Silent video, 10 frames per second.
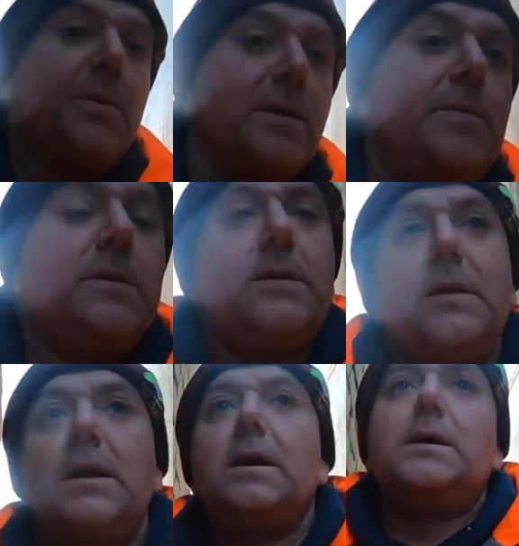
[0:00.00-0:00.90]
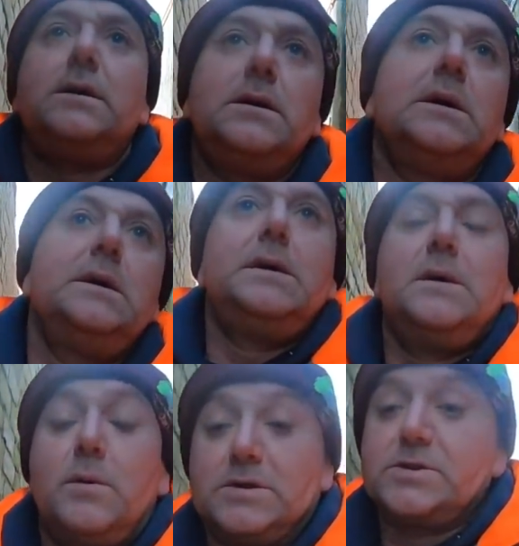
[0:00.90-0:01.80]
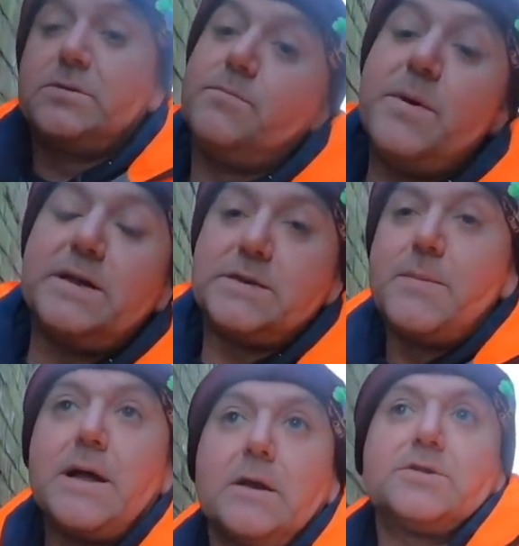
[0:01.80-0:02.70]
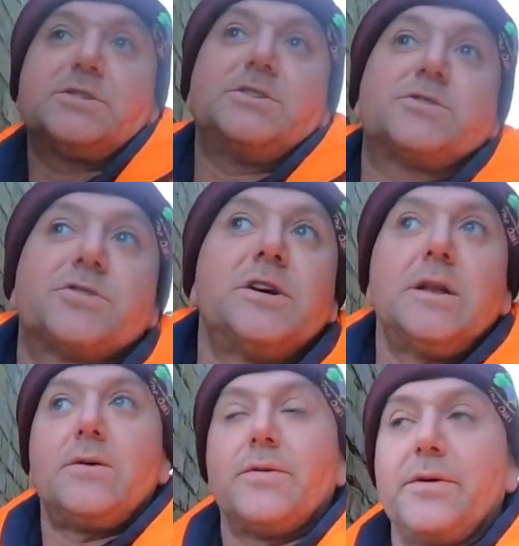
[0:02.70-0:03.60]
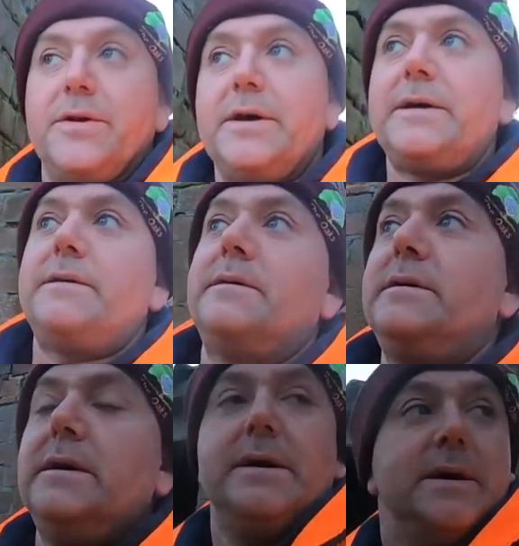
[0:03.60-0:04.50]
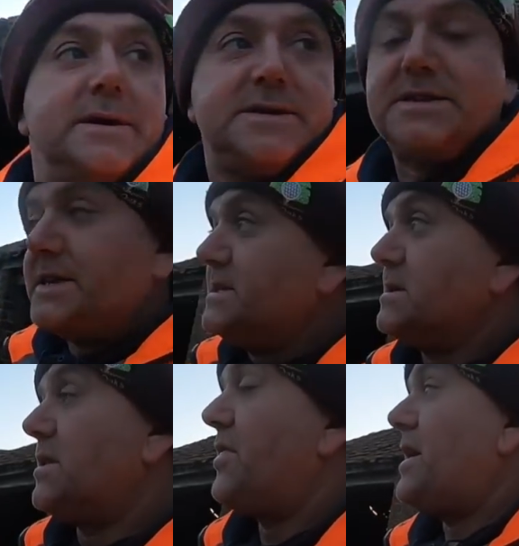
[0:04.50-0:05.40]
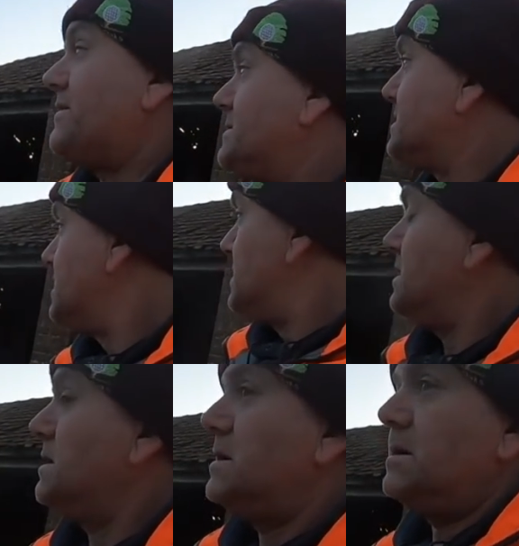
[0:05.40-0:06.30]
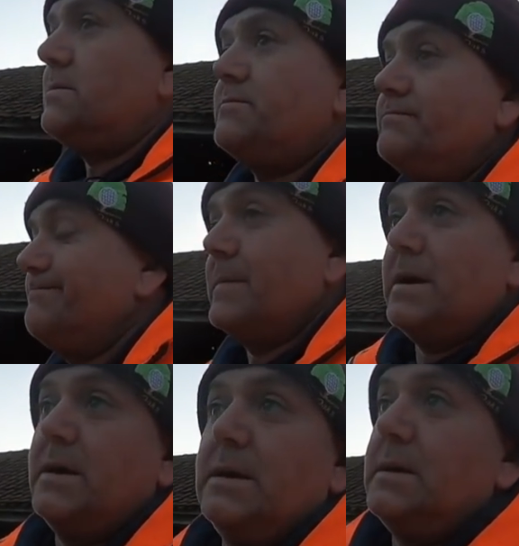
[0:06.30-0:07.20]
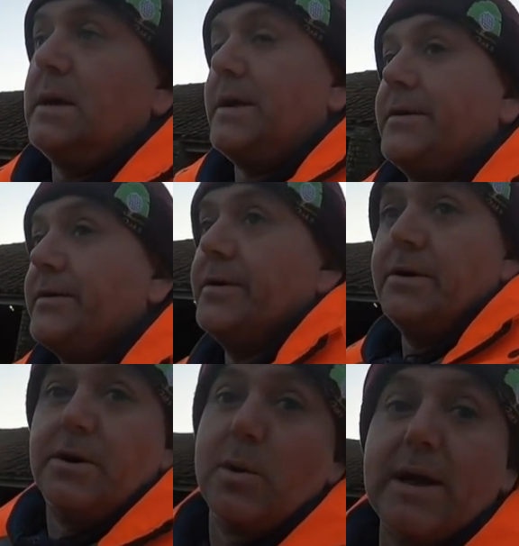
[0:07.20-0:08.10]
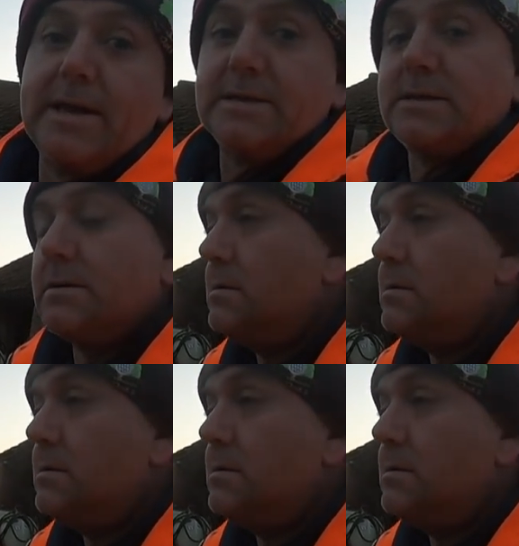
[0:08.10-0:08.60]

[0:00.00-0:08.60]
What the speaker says: people, a mate of mine lost his trail the other day. Diesel thefts. I don't know who it is,